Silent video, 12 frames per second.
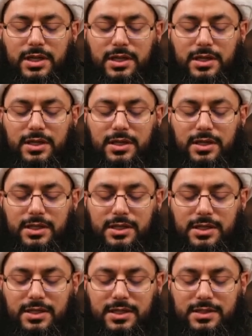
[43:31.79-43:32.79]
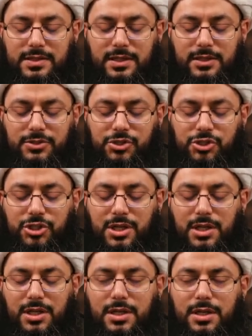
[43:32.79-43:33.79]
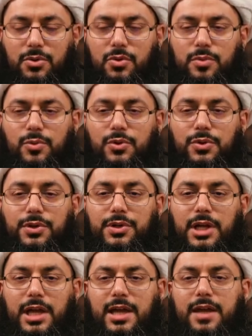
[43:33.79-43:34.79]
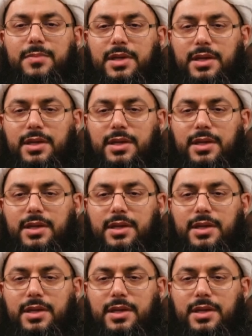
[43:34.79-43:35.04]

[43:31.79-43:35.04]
and declare the rights of Ali to everyone.